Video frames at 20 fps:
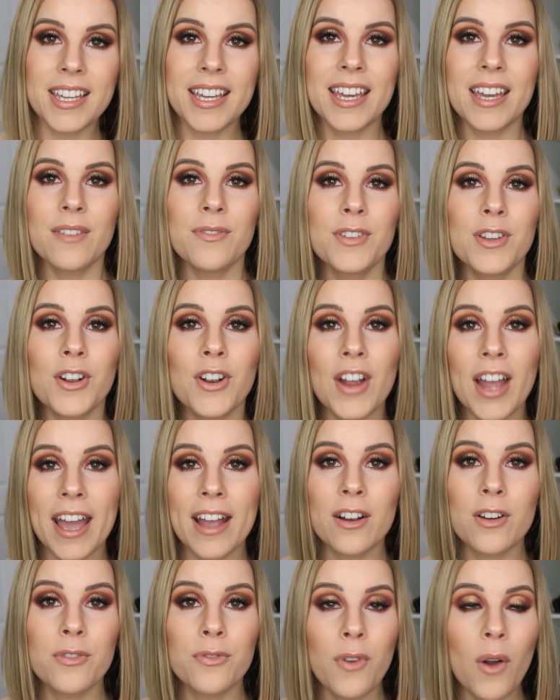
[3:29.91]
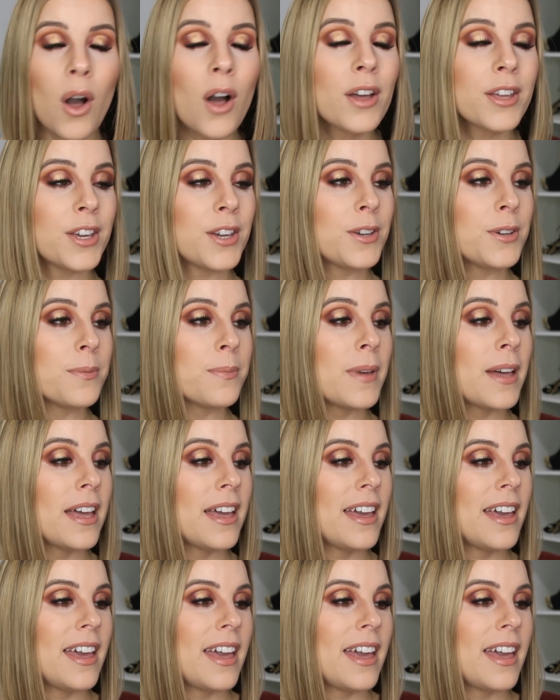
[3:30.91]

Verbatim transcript: to give your hair volume.